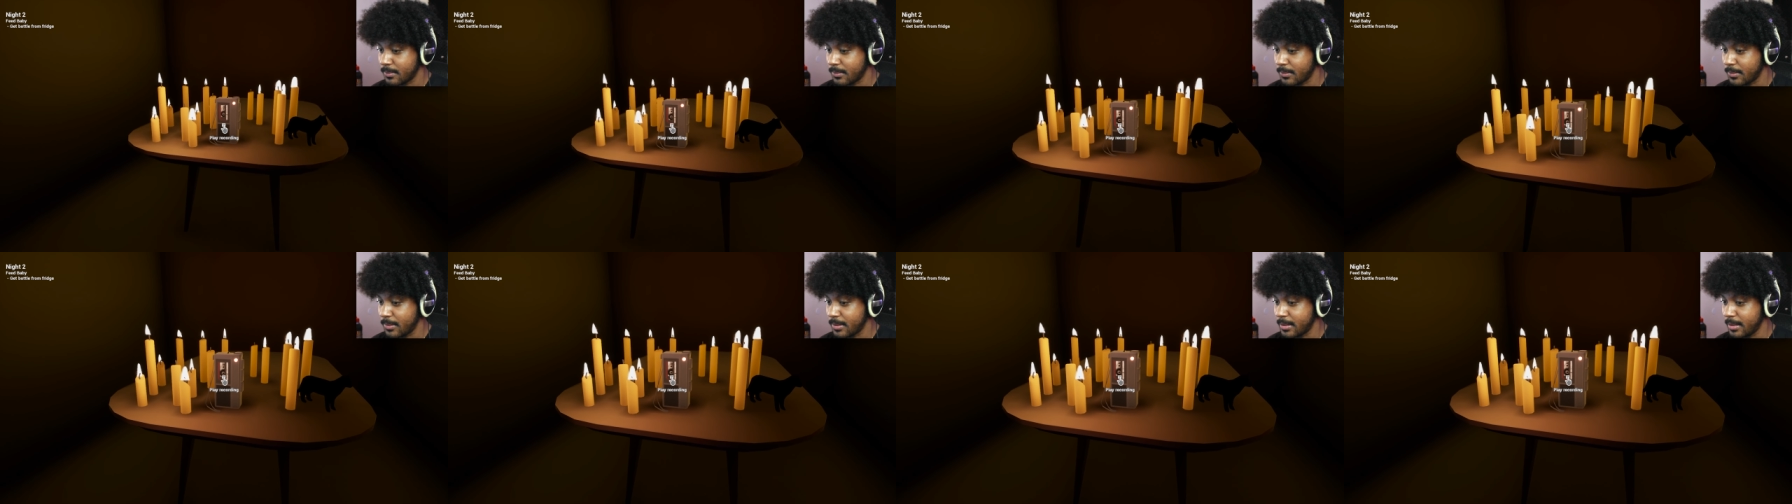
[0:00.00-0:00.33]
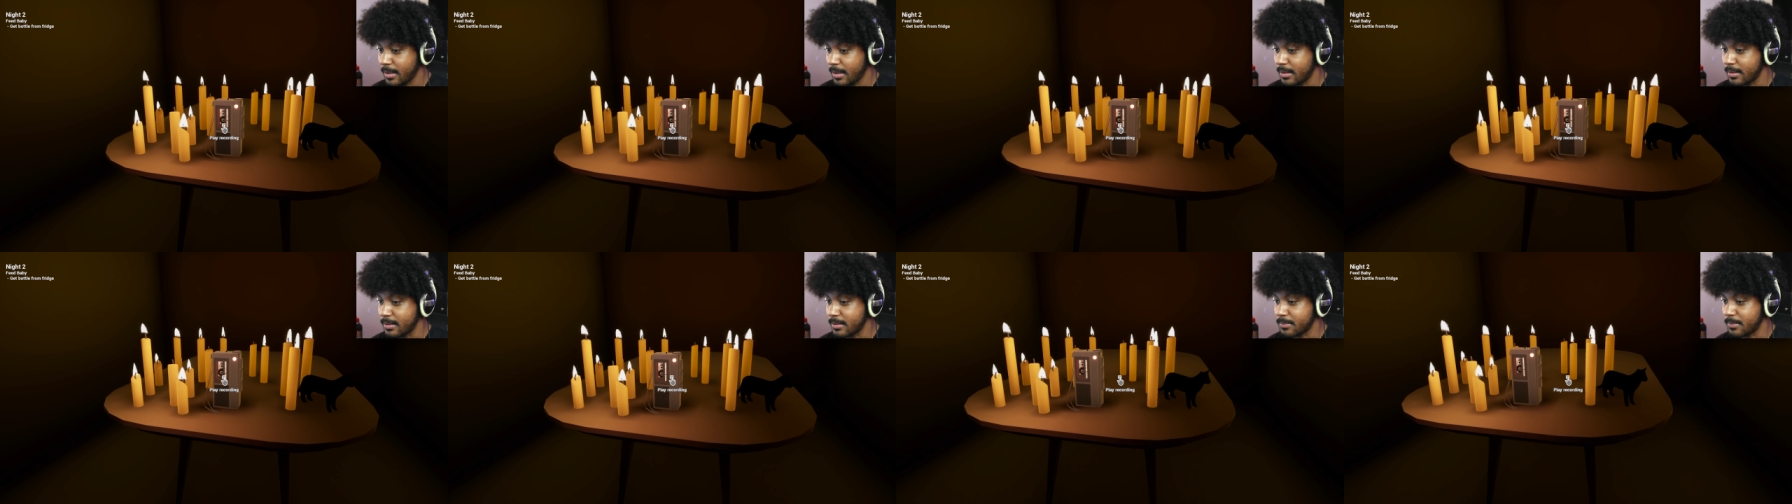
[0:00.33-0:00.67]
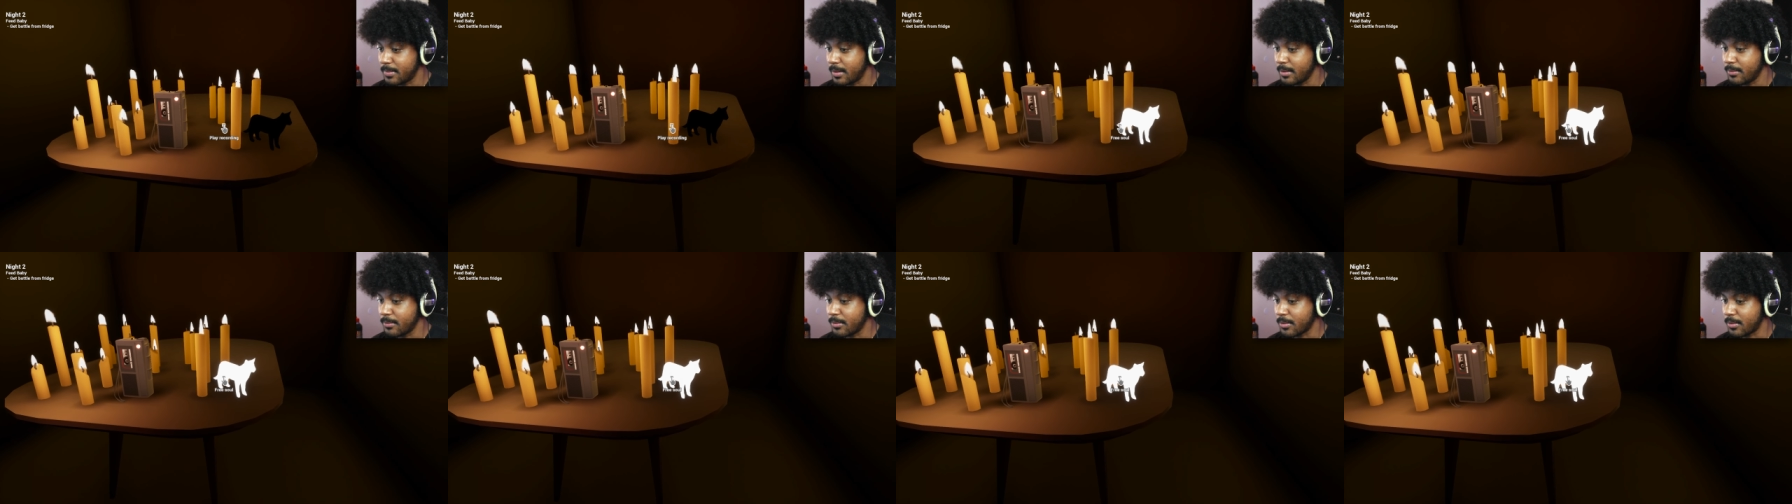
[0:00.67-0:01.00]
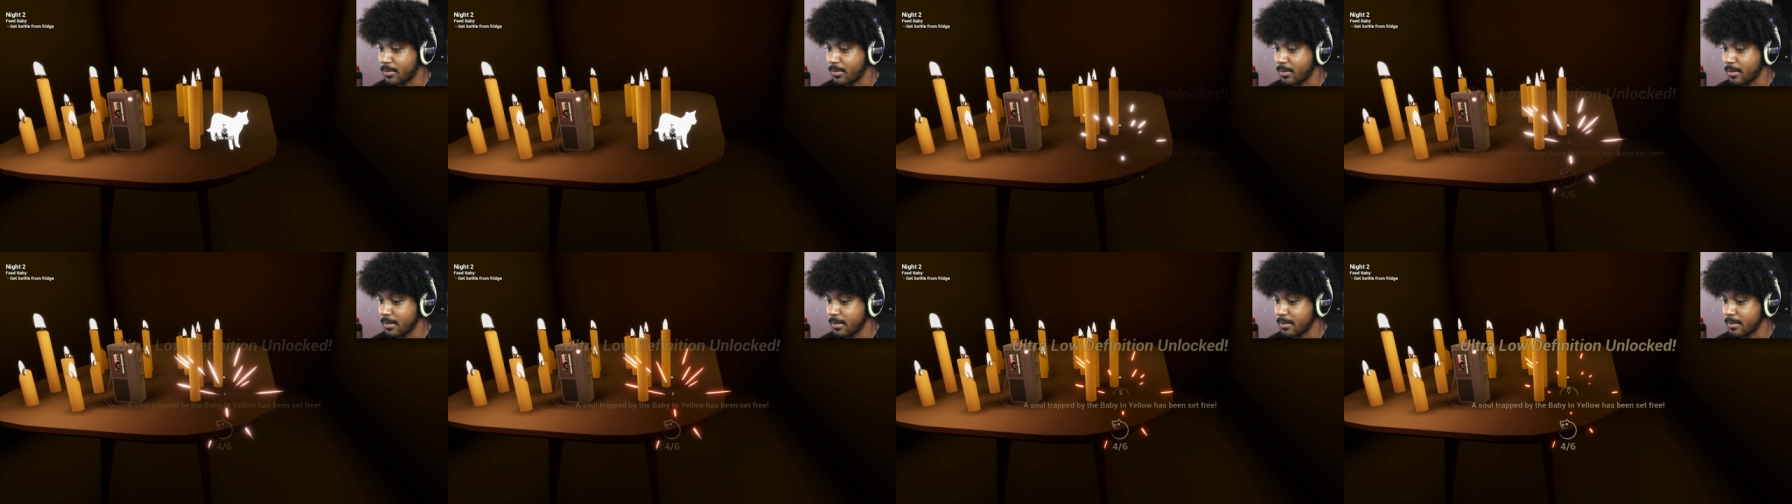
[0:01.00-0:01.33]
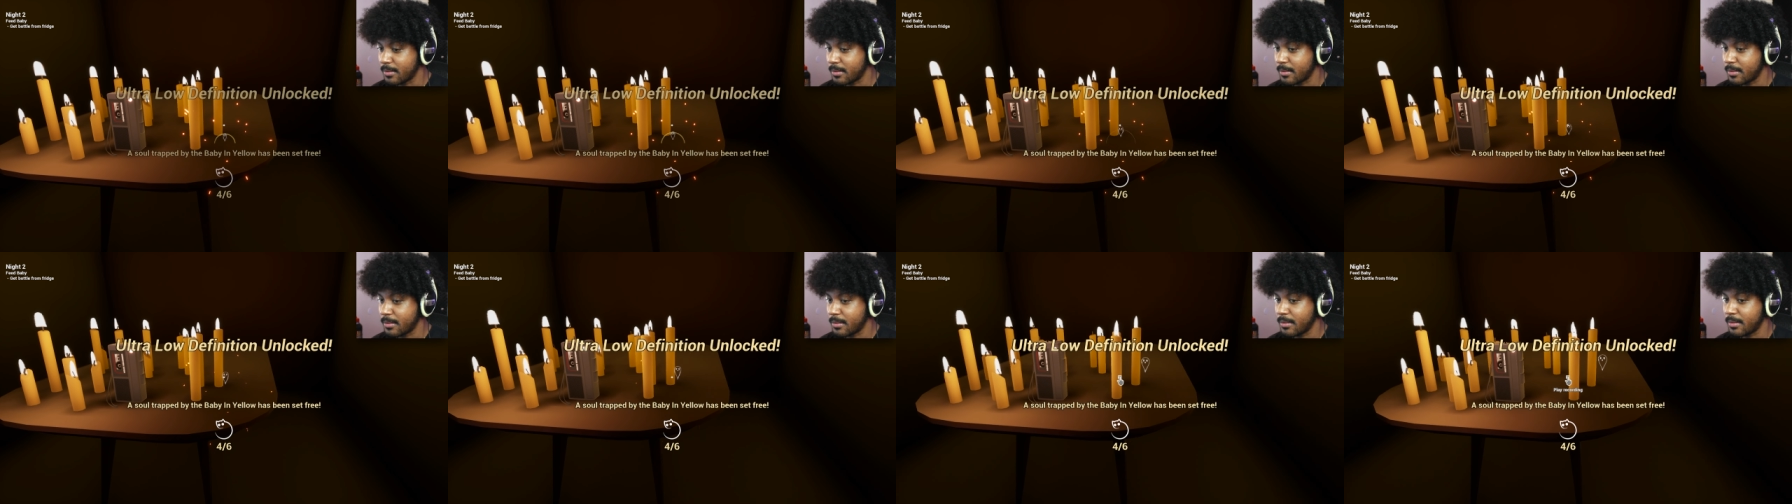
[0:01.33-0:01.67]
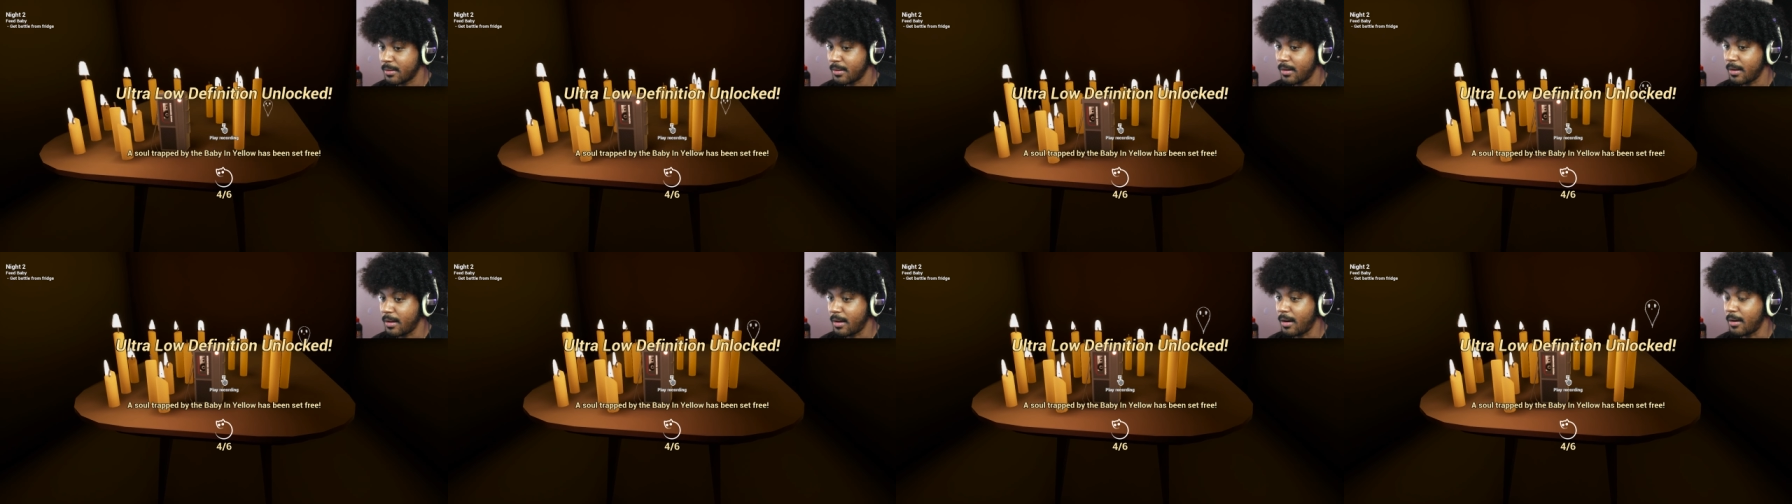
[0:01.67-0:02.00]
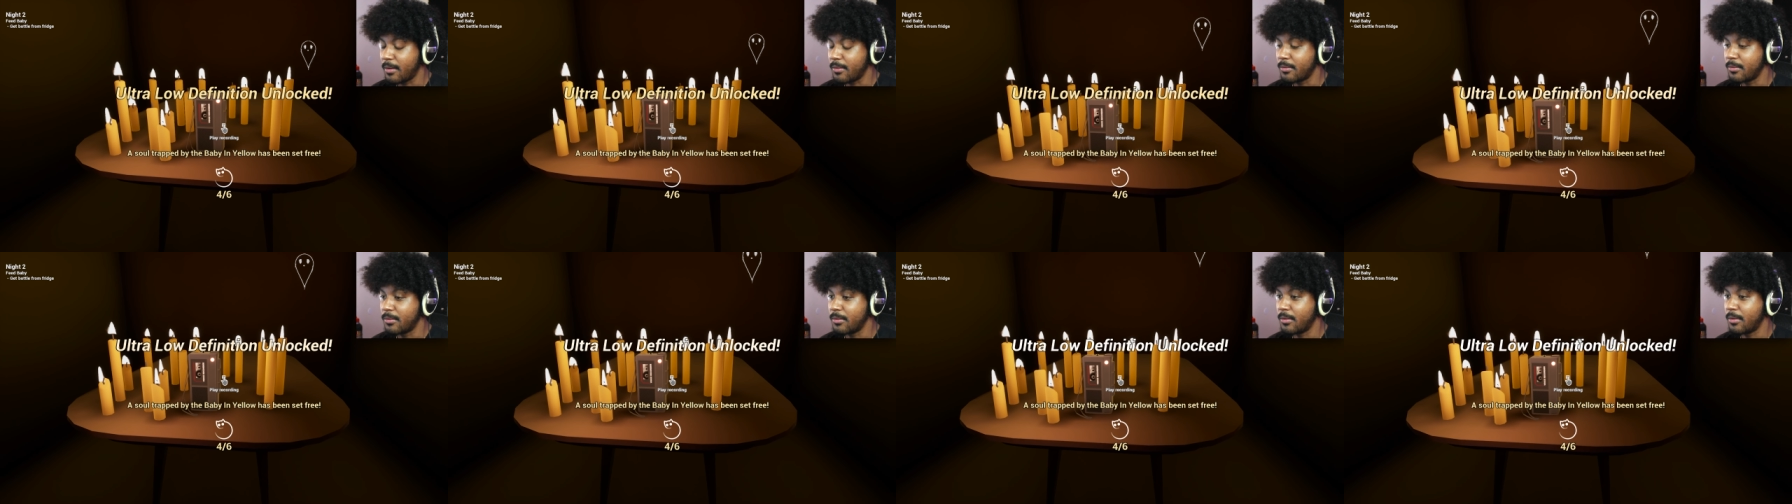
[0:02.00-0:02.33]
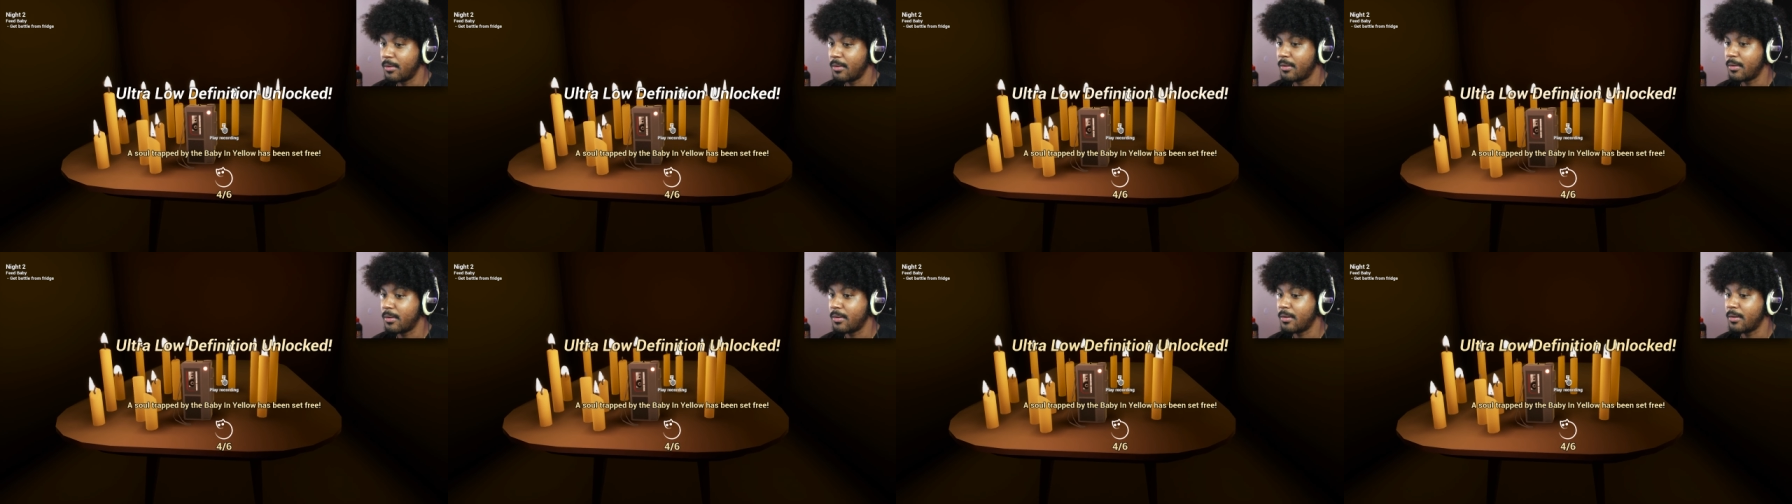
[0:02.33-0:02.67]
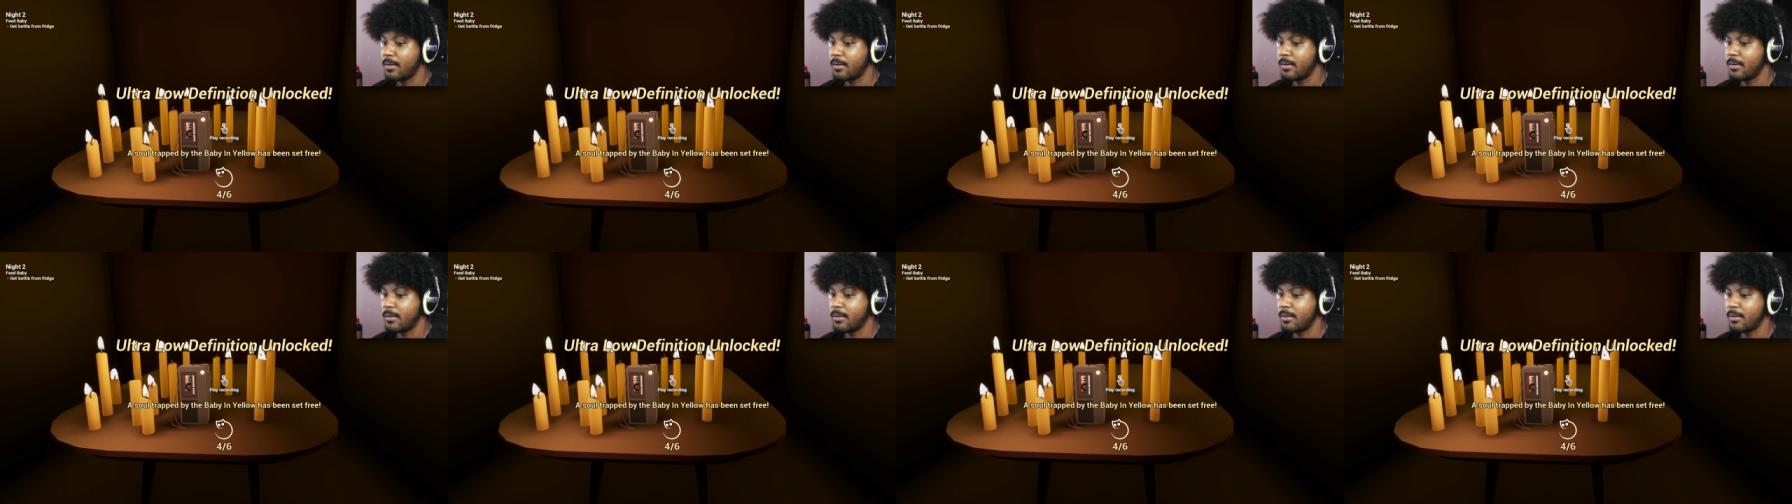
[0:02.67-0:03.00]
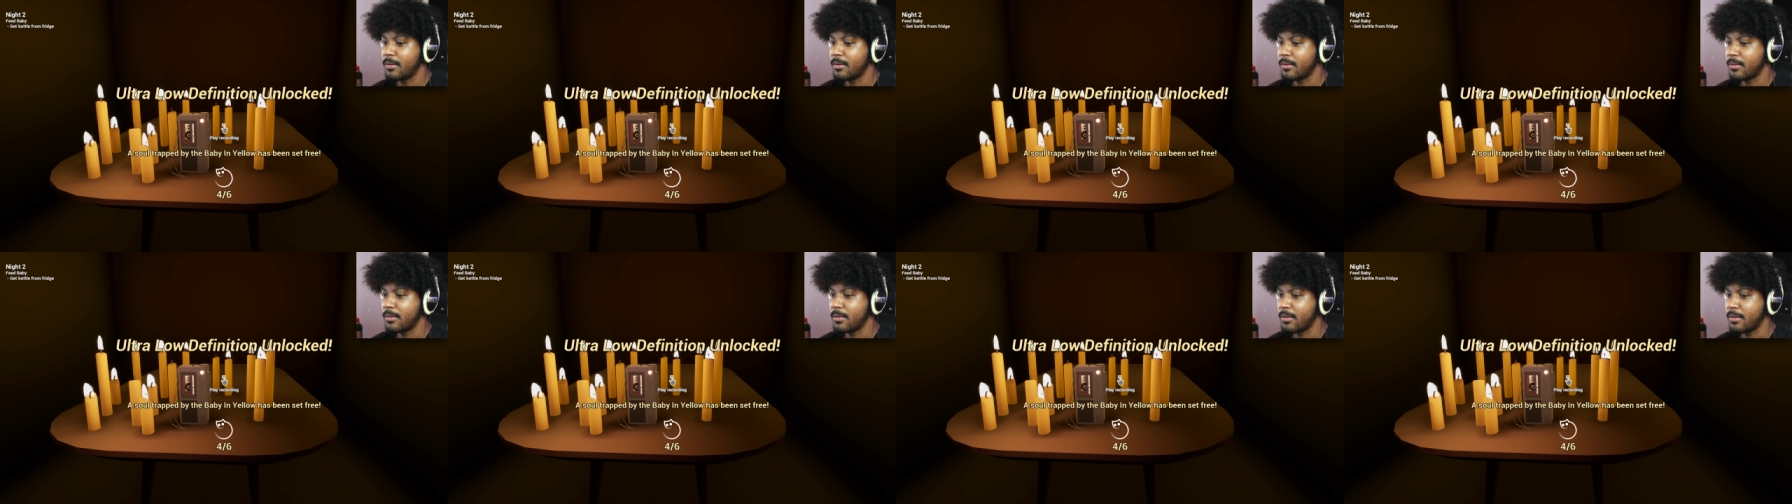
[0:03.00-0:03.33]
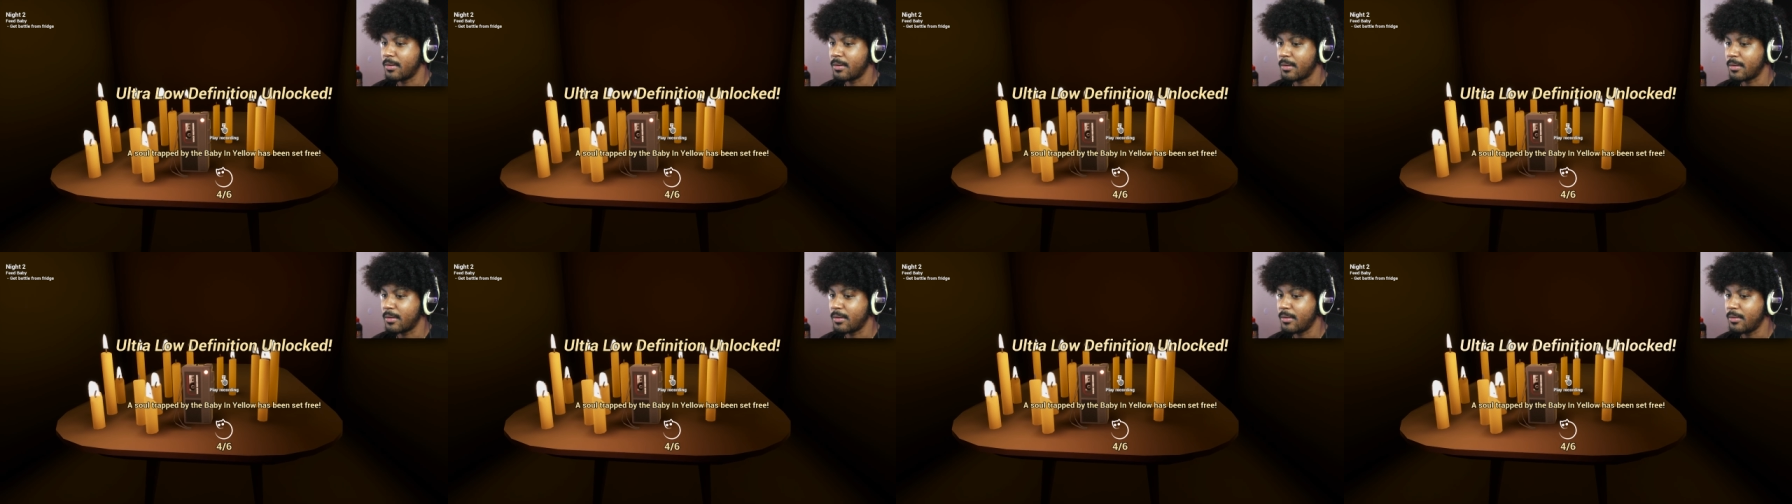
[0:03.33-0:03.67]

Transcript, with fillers: What that is, play recording. Run.